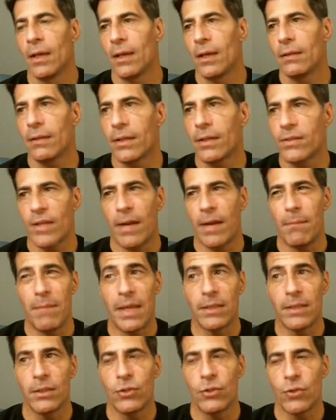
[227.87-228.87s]
And like I said, I've
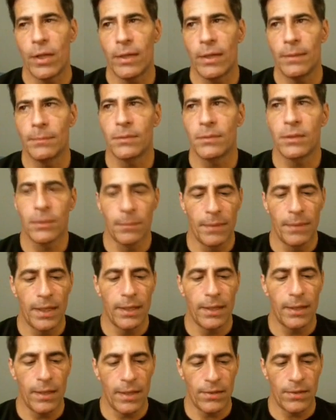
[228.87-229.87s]
manually traded them a little
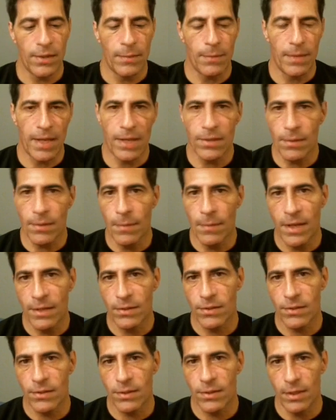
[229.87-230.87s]
bit. They send me S M
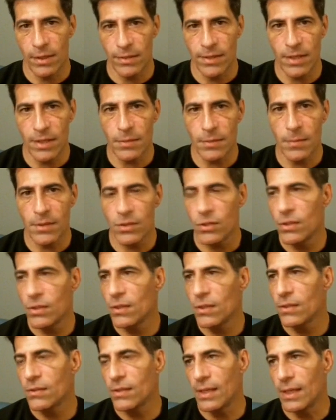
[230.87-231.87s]
S, uh, text
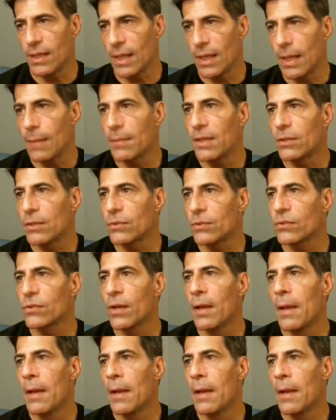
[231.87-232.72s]
messages, and emails.